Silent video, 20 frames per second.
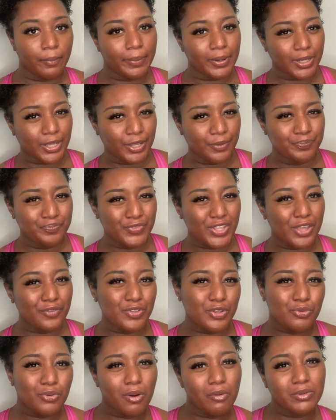But if
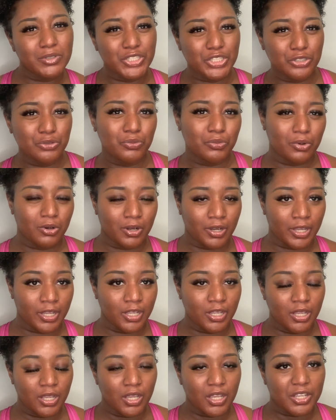you want what you want,
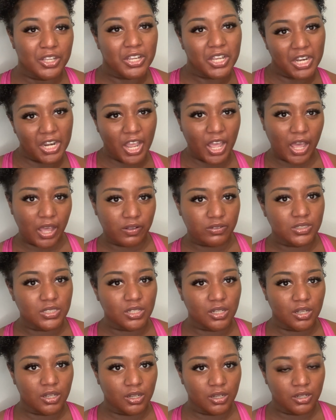you're going to have
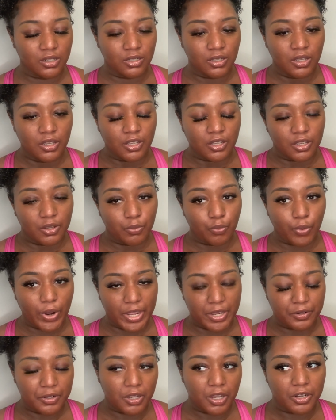to
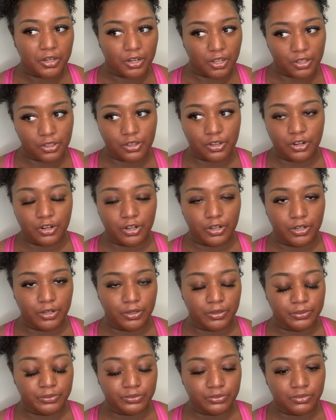wait another,
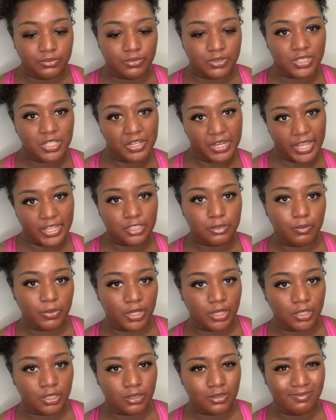to next
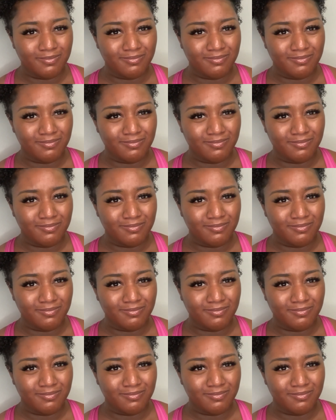month.